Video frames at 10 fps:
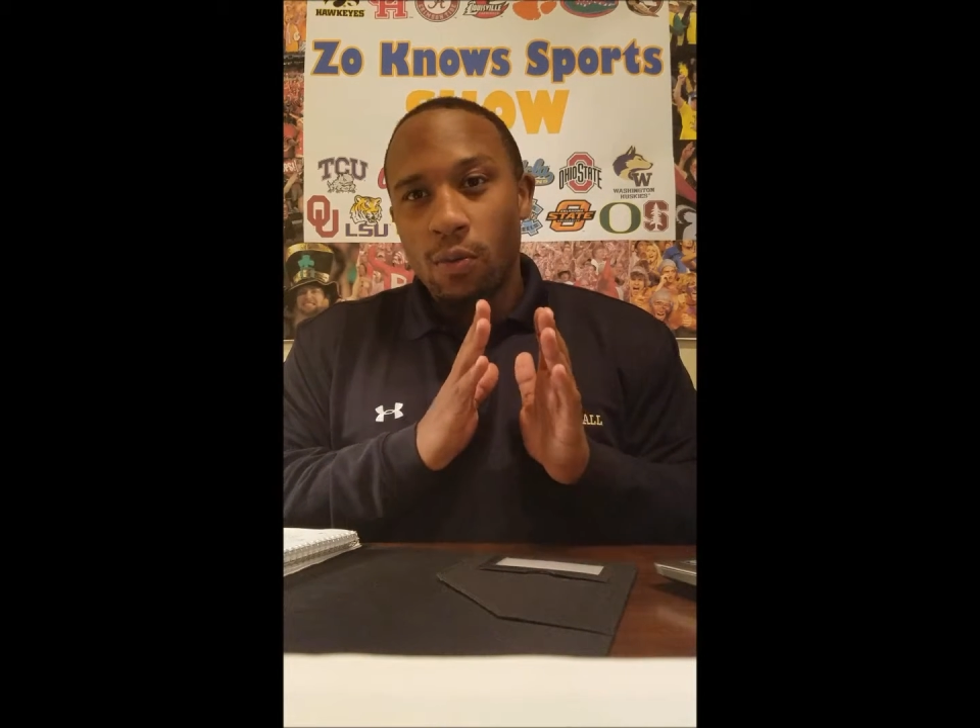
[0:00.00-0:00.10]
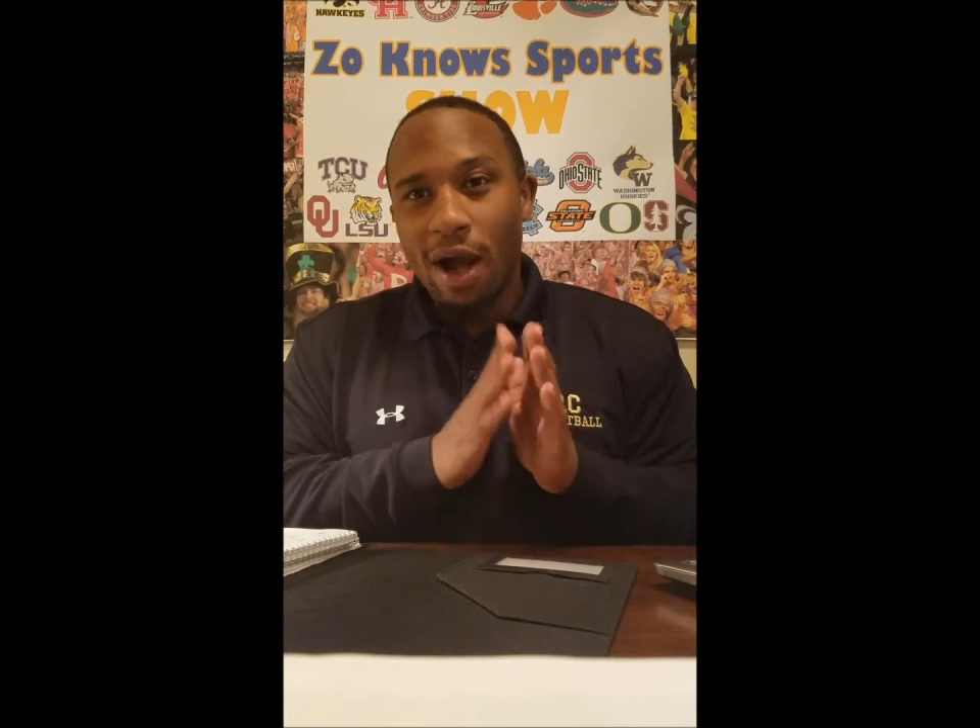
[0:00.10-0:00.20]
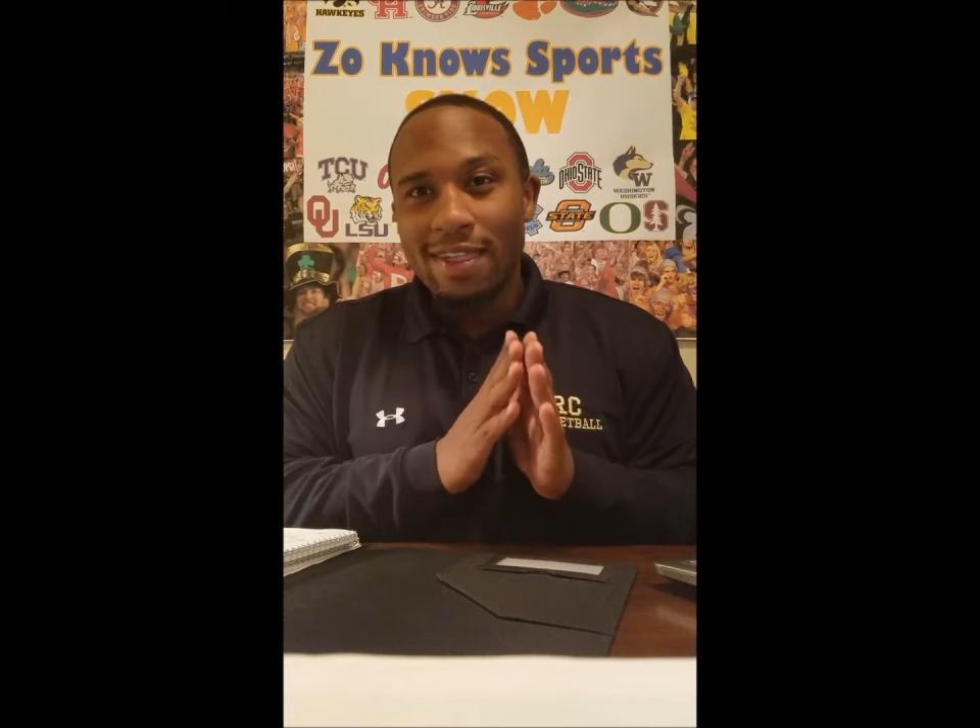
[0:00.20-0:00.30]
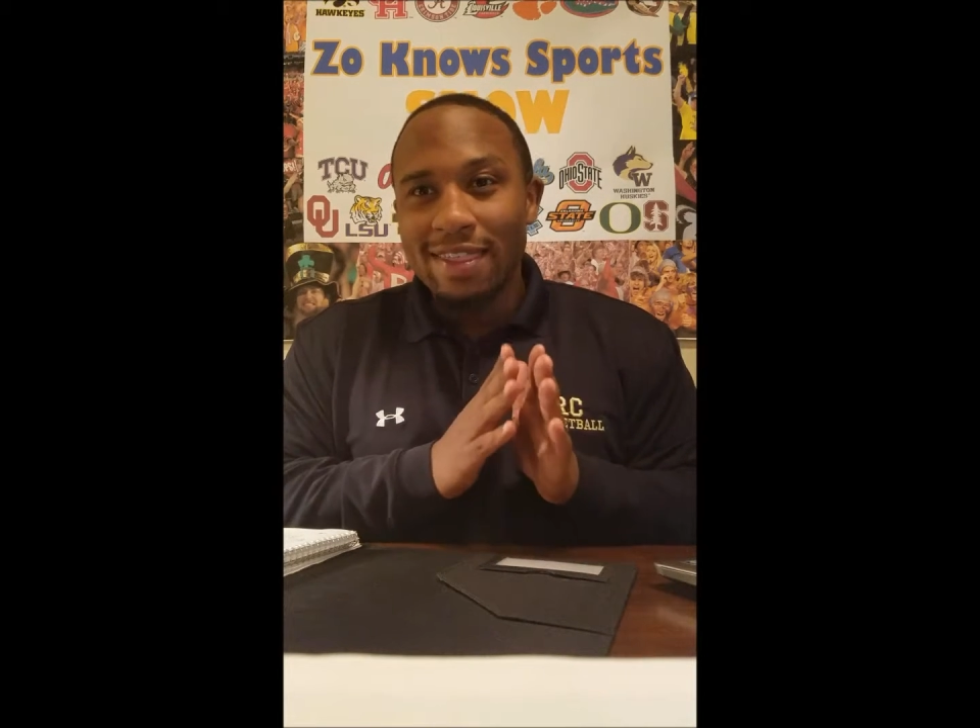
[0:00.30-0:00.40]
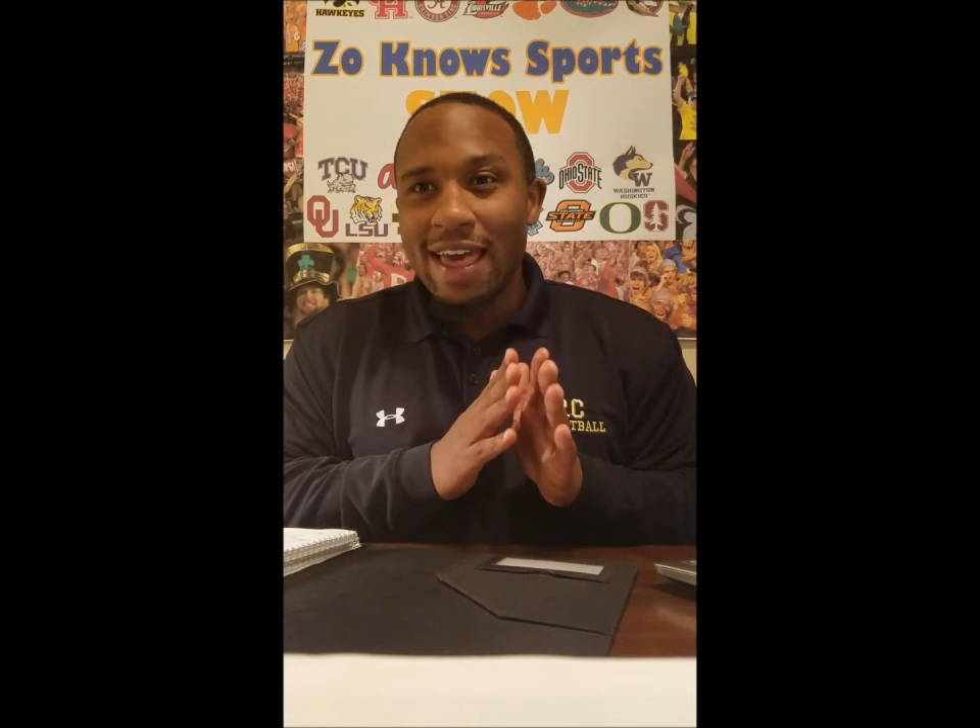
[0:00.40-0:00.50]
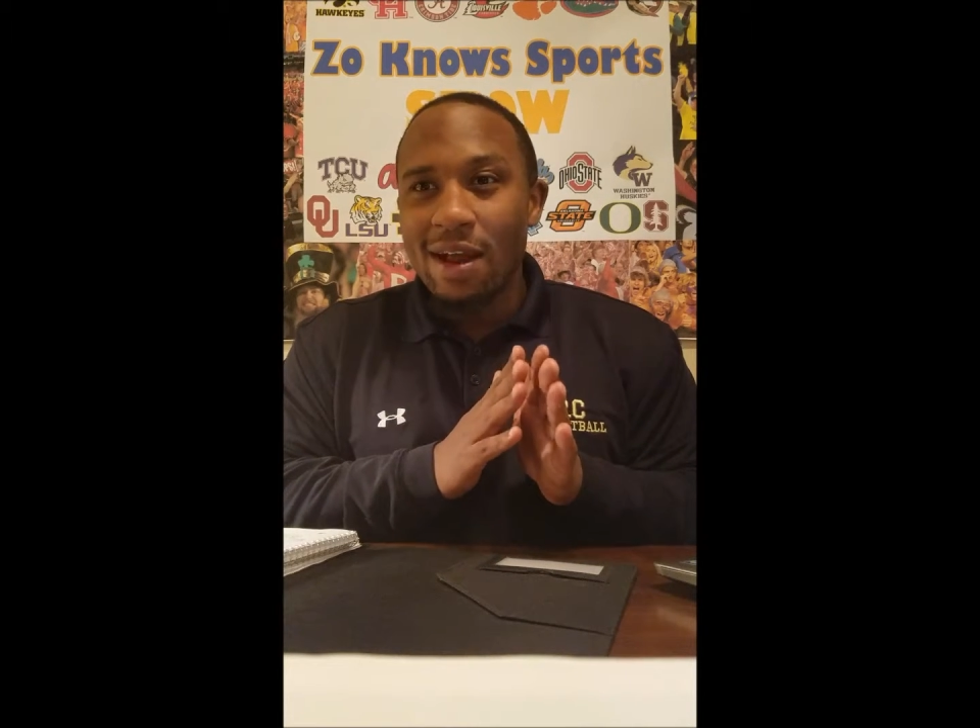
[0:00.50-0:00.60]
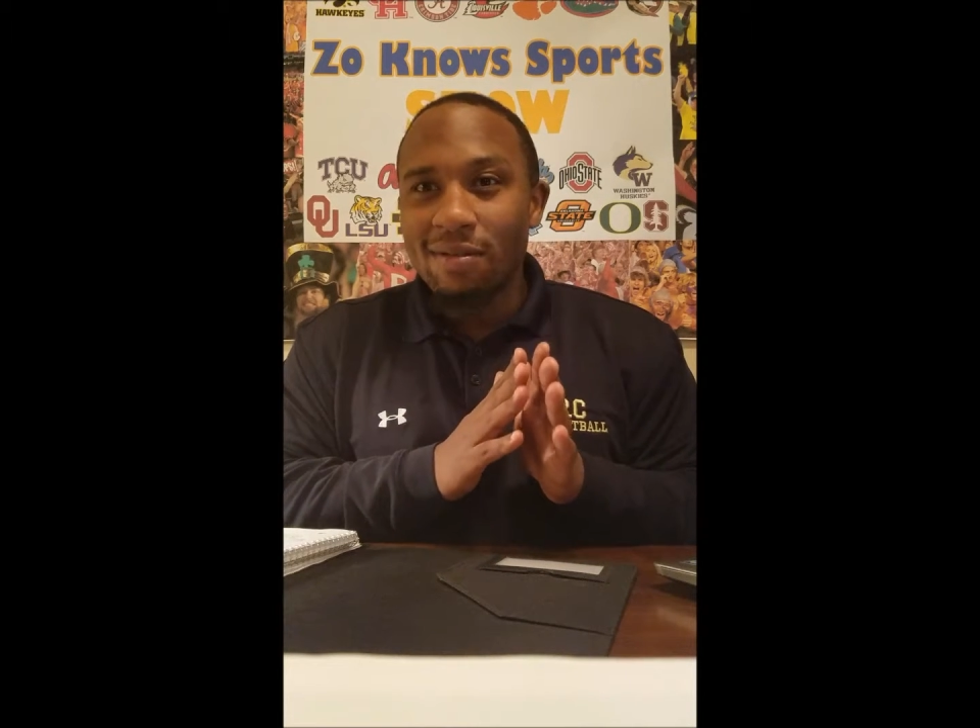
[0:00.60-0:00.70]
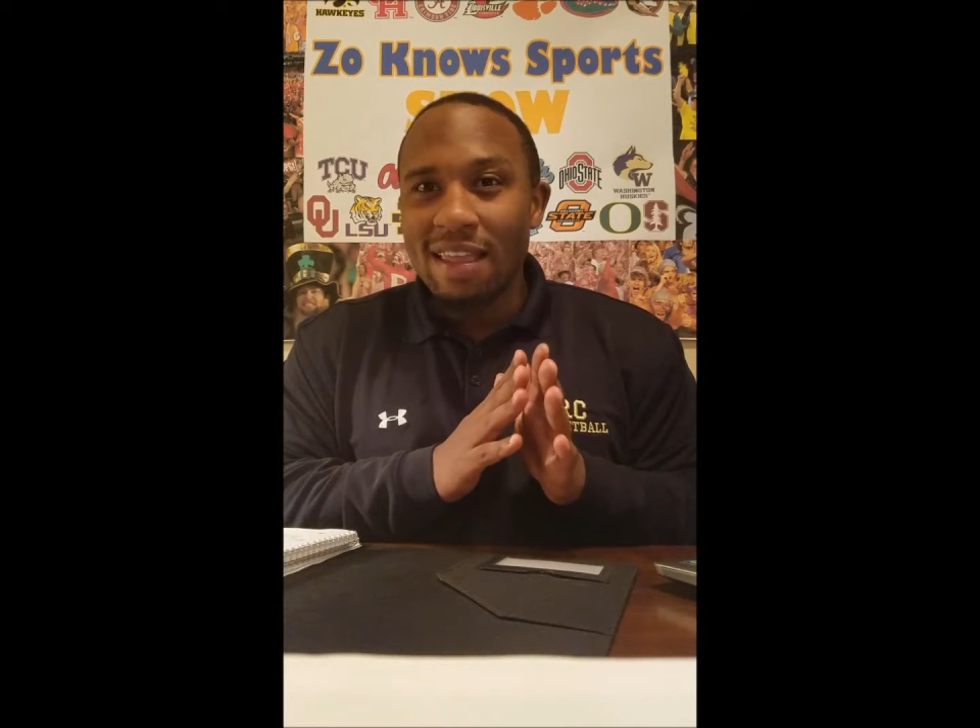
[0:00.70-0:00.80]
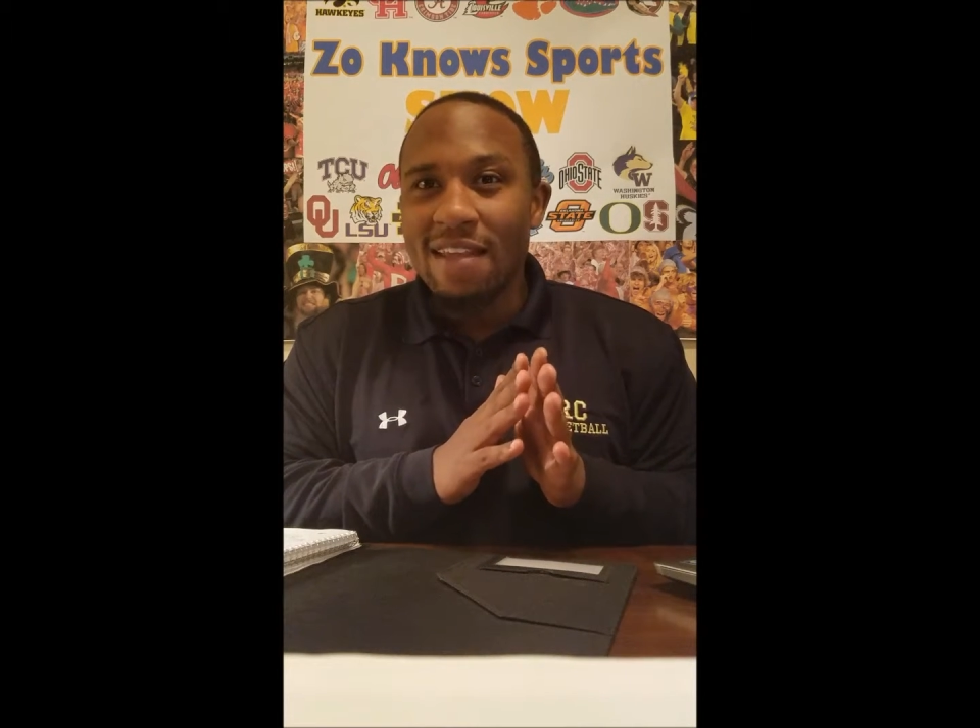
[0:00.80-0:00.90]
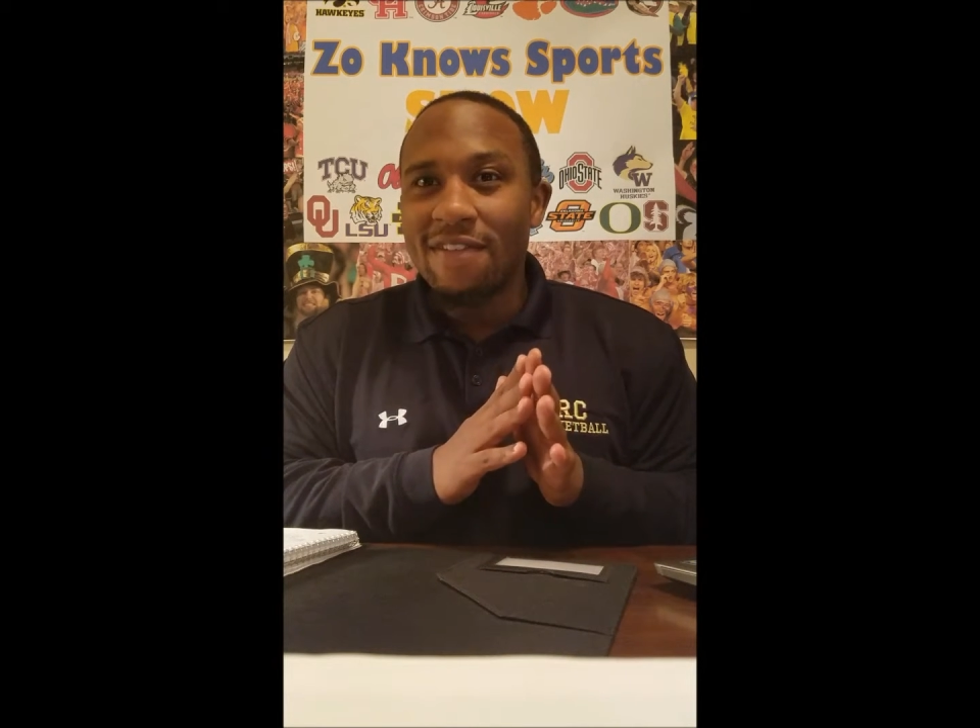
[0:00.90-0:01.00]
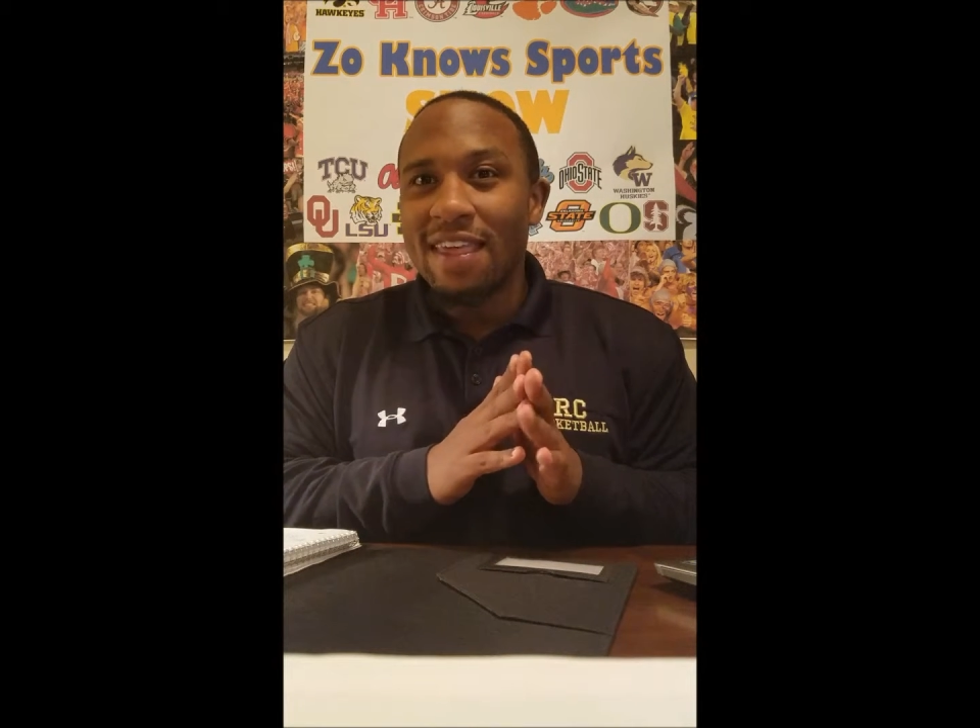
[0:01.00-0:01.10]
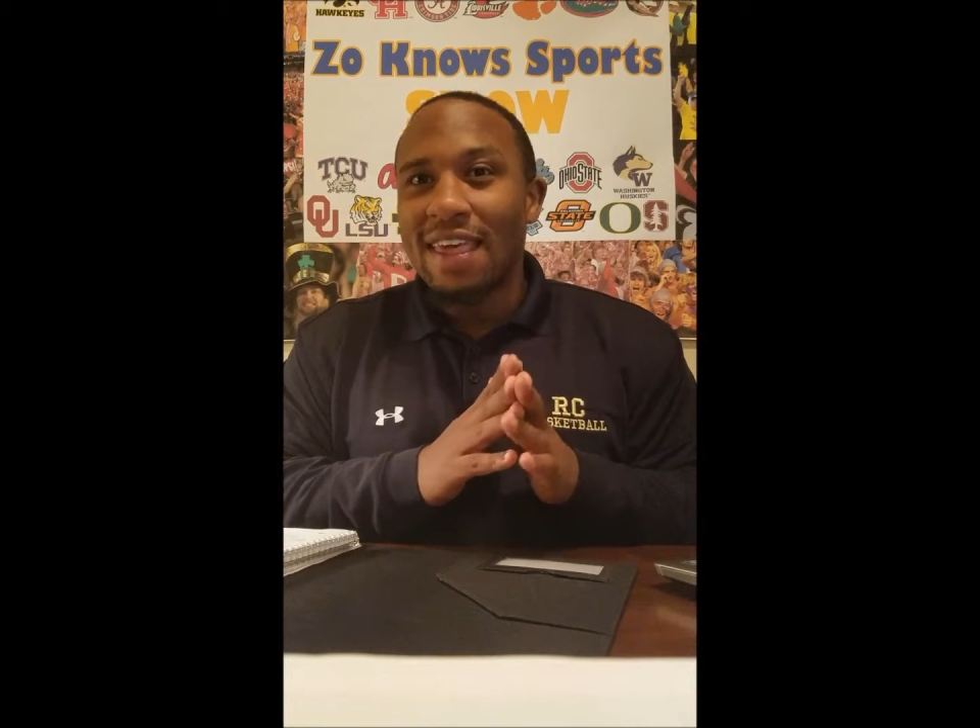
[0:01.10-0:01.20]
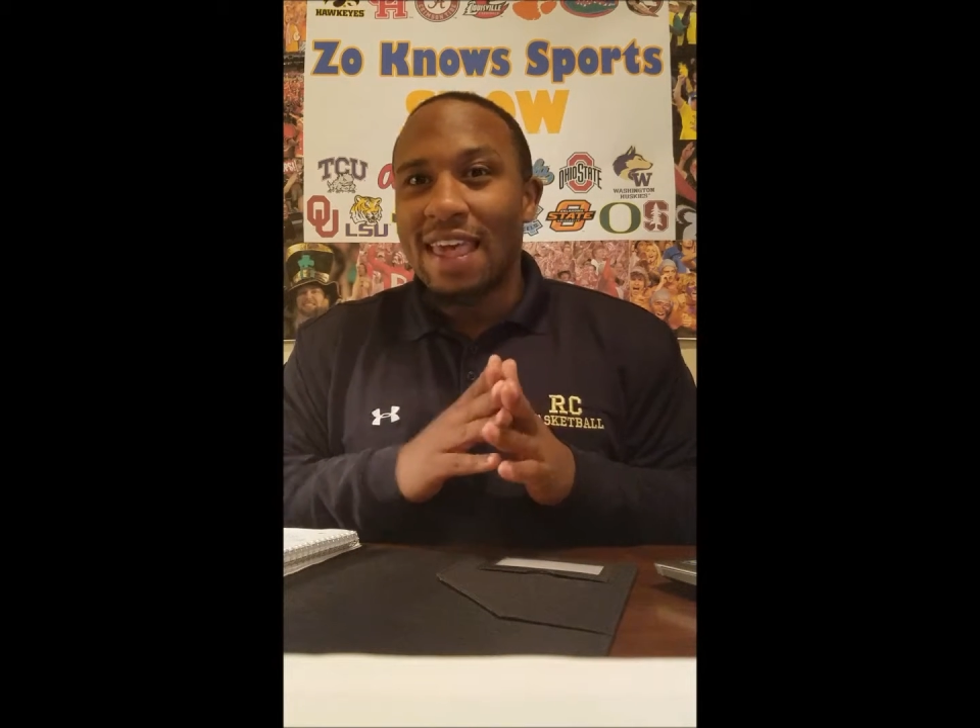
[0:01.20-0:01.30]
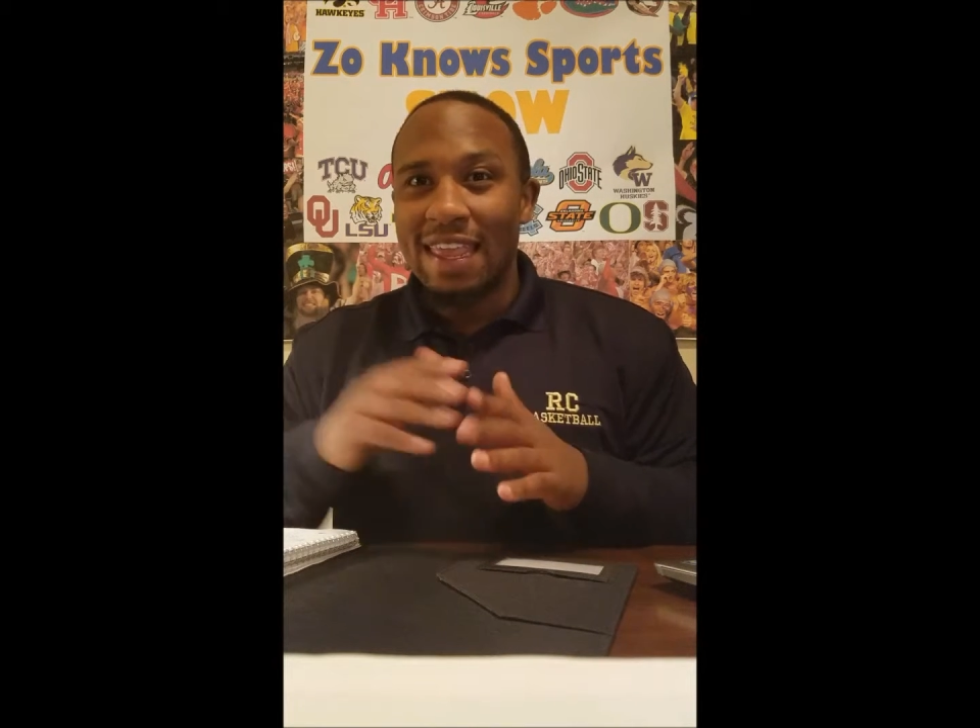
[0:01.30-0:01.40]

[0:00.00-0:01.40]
watching that on TV,